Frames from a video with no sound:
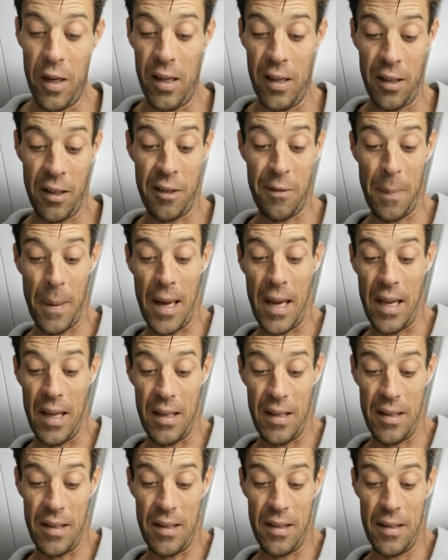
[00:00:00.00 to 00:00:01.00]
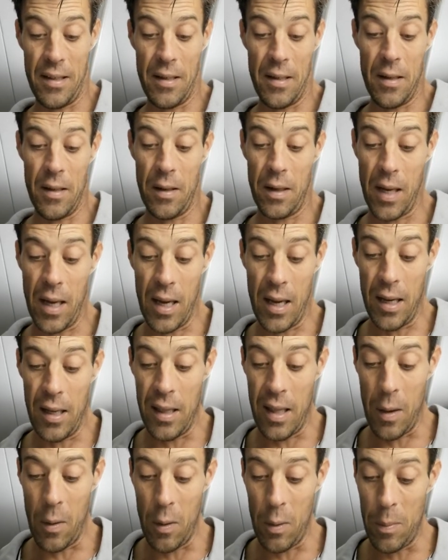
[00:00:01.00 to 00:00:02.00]
expand. Okay,
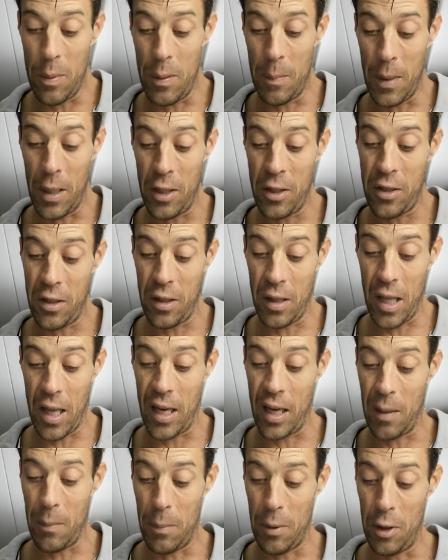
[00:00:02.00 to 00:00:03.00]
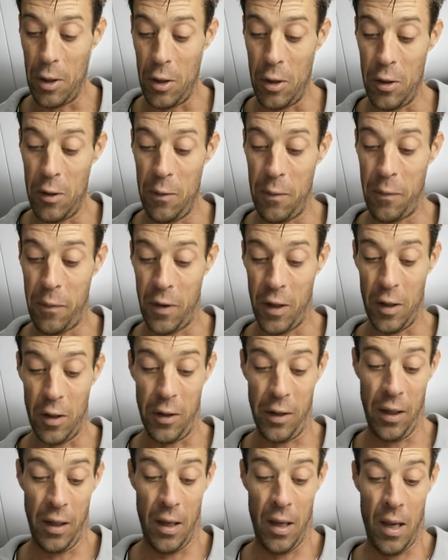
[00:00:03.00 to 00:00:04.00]
they would be much like a balloon
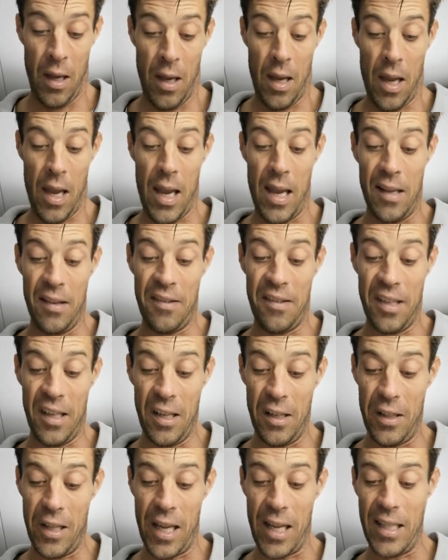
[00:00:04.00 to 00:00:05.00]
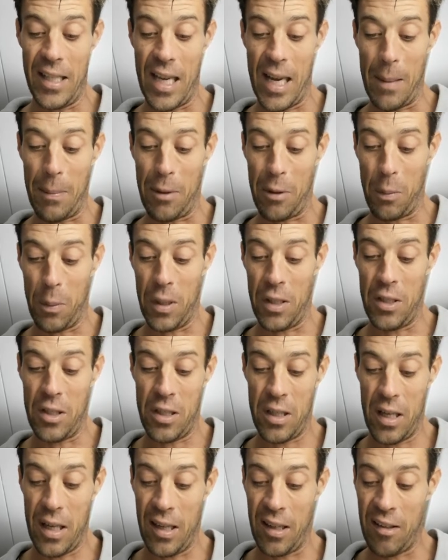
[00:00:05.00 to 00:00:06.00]
filled and sealed at depth,
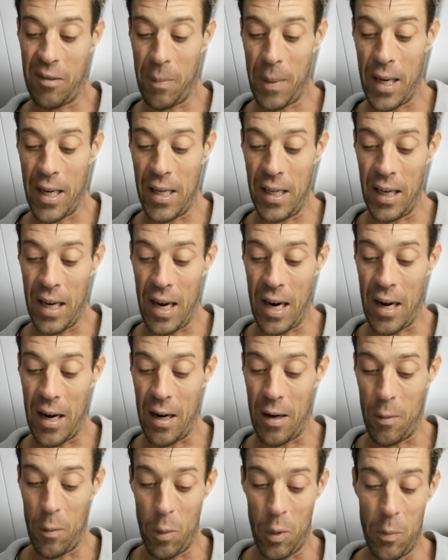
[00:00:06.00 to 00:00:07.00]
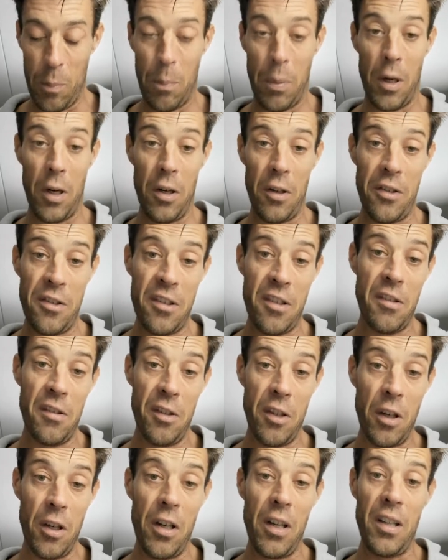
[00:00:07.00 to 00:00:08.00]
which expanding air would burst
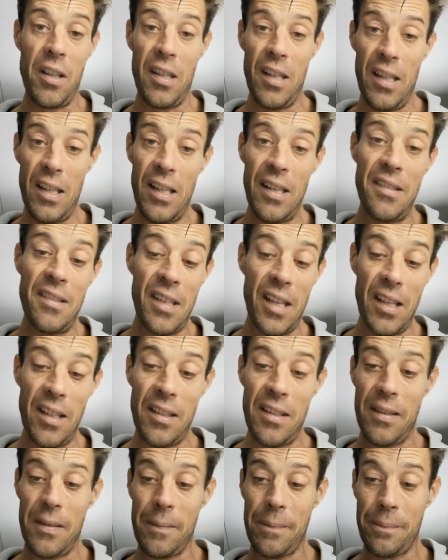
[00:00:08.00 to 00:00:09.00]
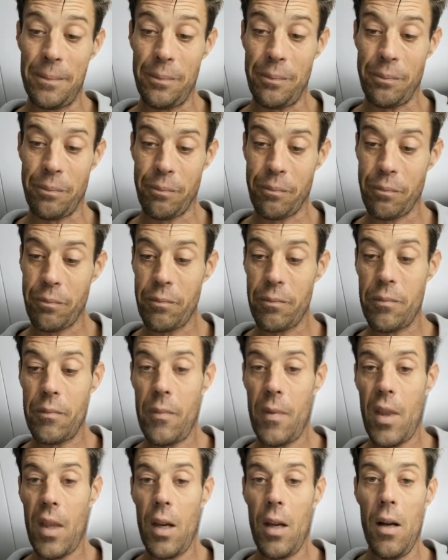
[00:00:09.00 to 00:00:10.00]
during the ascent.
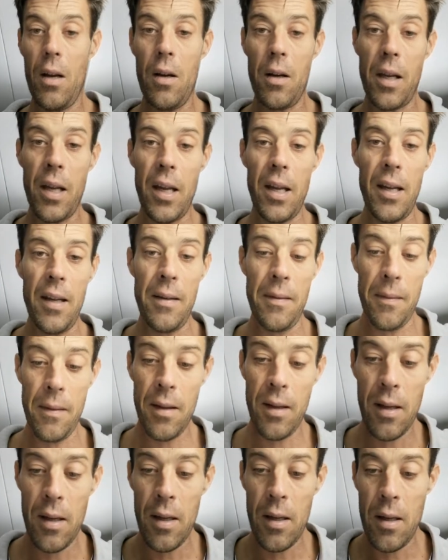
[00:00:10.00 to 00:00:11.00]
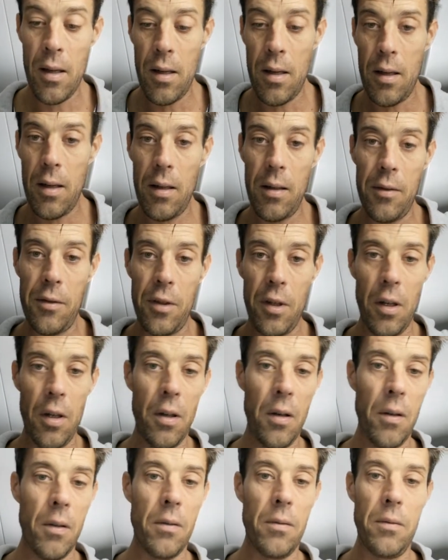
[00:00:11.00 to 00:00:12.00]
Okay,
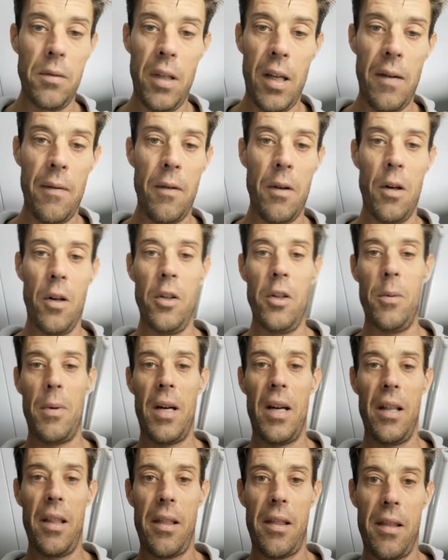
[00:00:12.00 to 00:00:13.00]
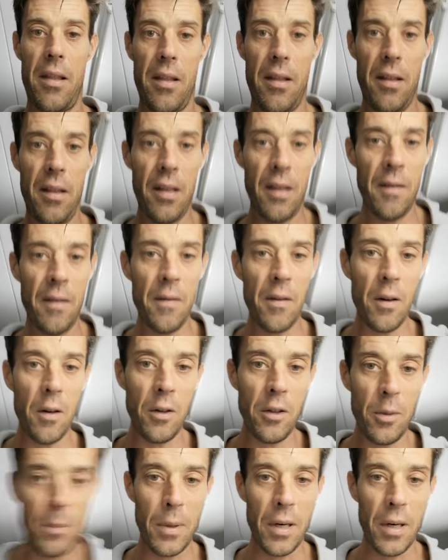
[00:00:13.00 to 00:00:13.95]
so never hold your breath. Never hold your